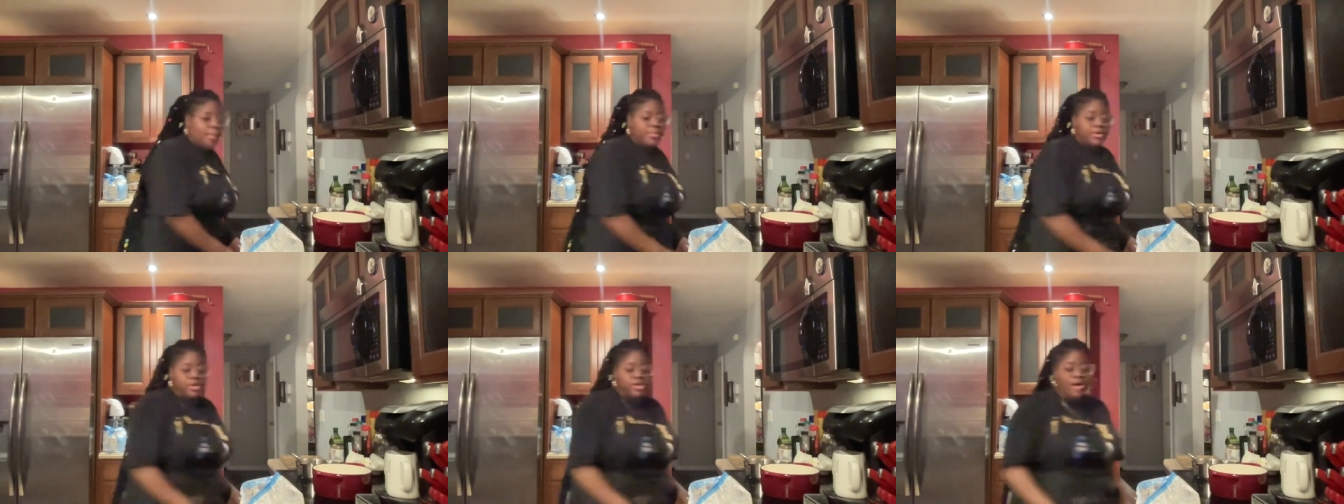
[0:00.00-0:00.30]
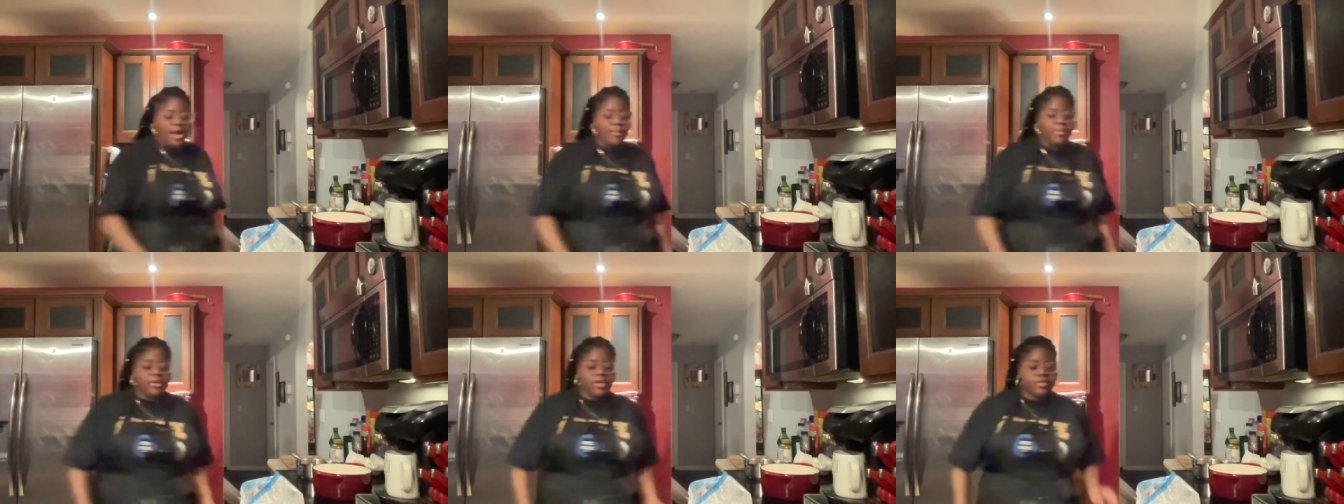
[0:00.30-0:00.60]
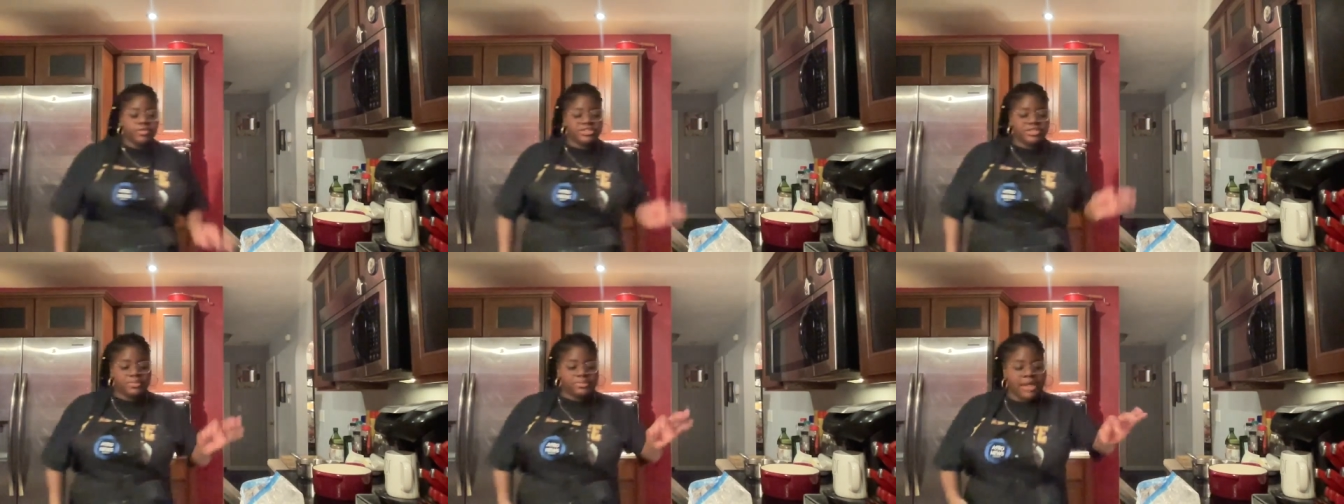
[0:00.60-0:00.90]
going to grab another
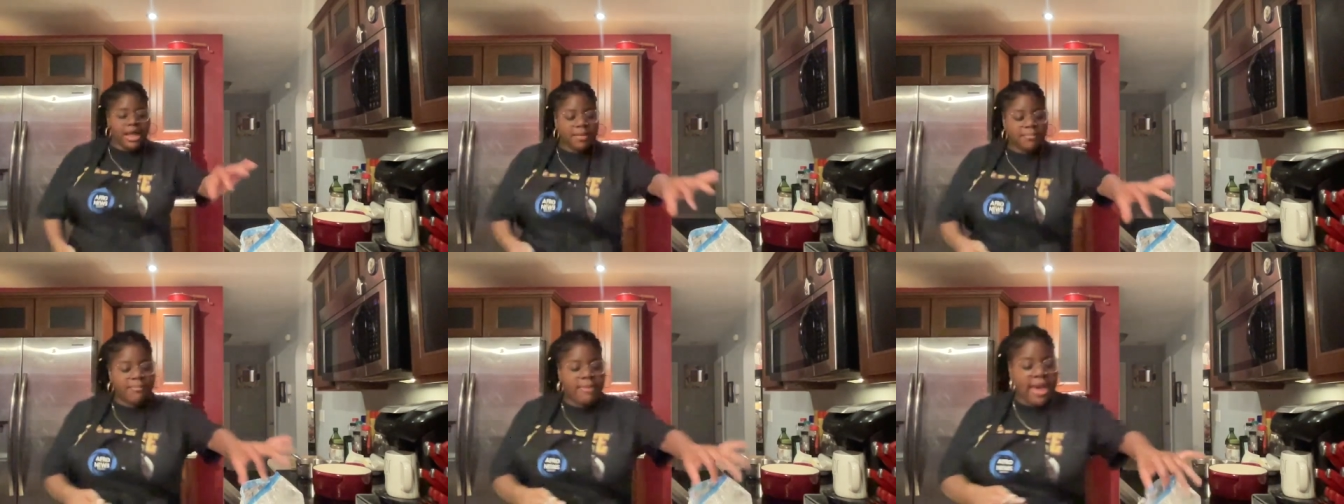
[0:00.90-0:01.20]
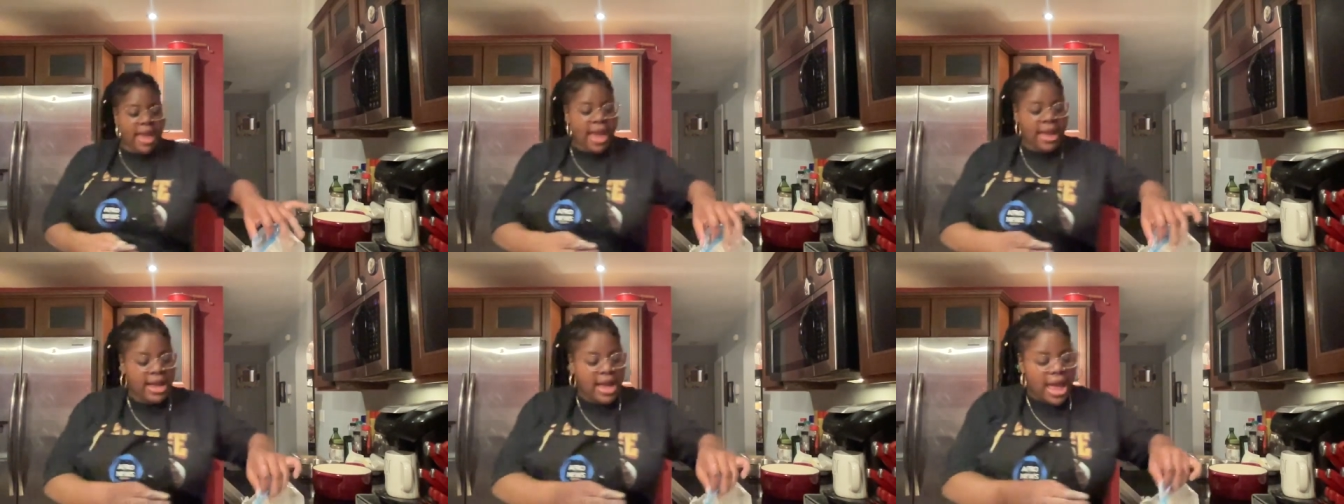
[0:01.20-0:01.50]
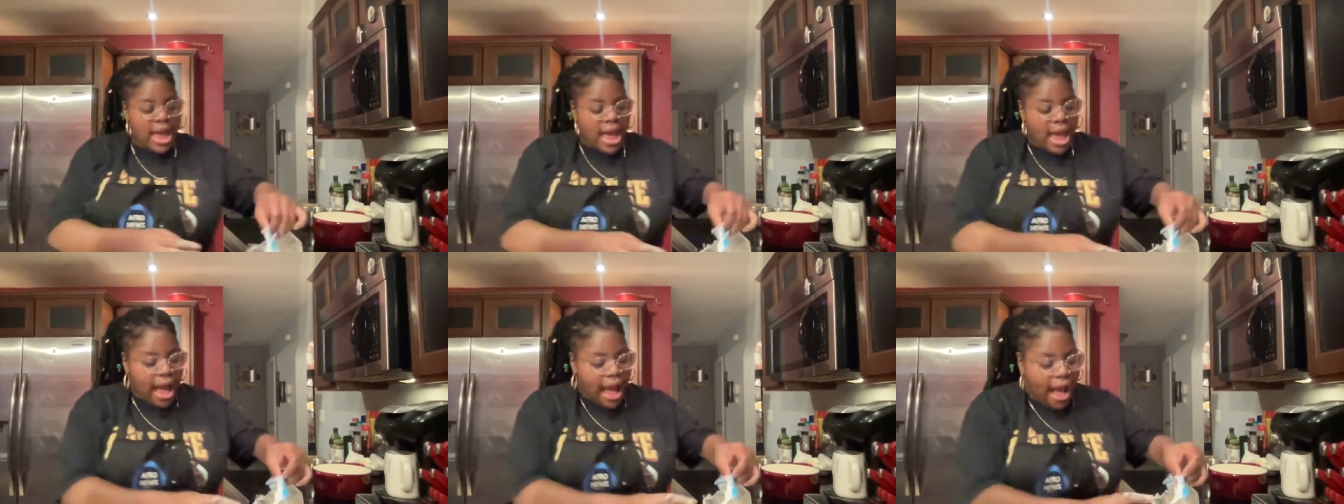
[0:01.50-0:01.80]
Ziploc bag.
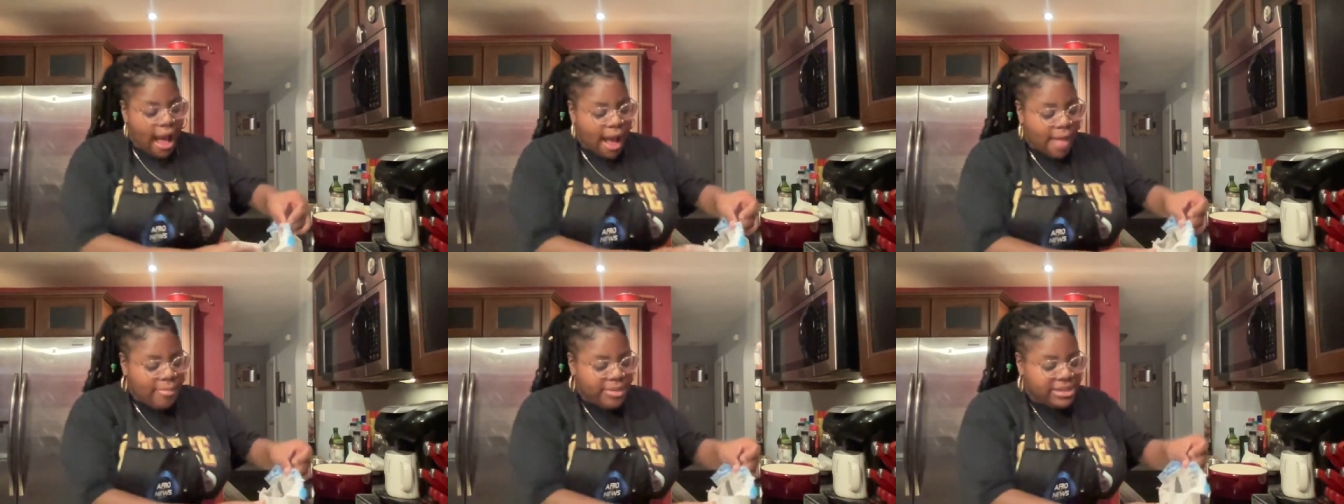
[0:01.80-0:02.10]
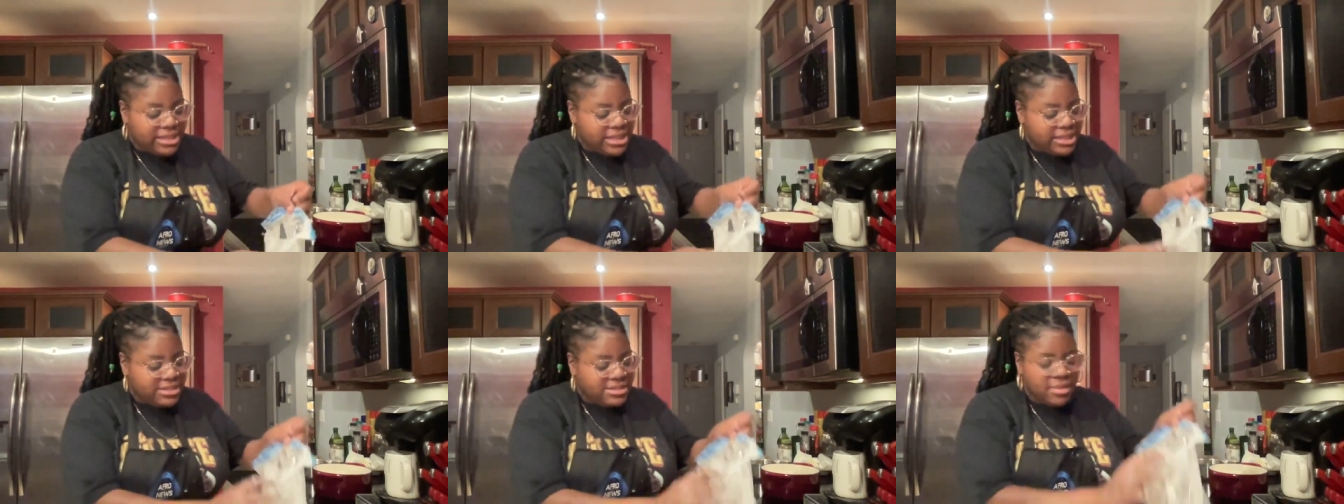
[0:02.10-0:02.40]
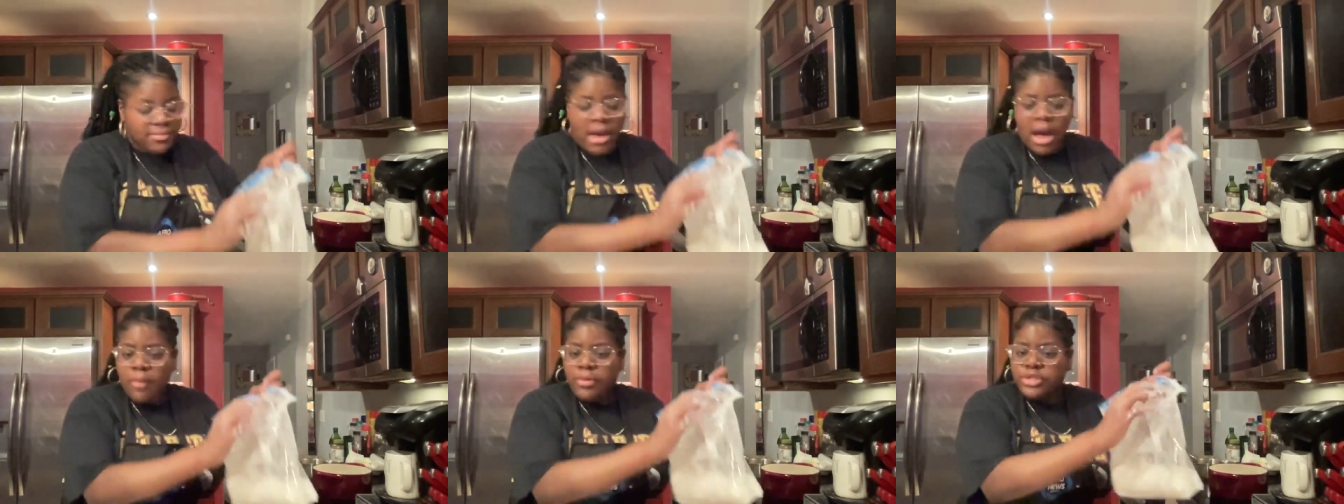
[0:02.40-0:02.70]
I believe somehow we